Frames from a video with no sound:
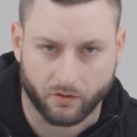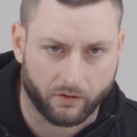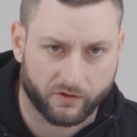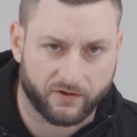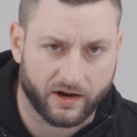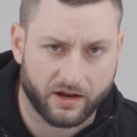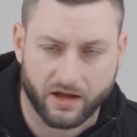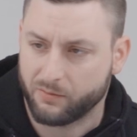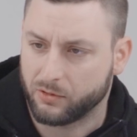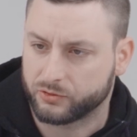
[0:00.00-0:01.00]
So I was finally
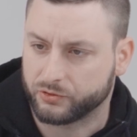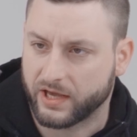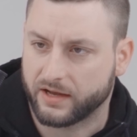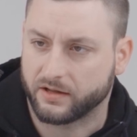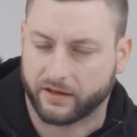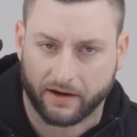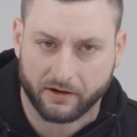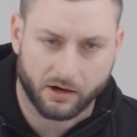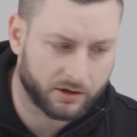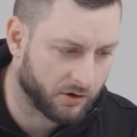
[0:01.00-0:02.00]
able to get the
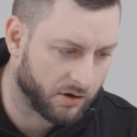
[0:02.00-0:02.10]
handguard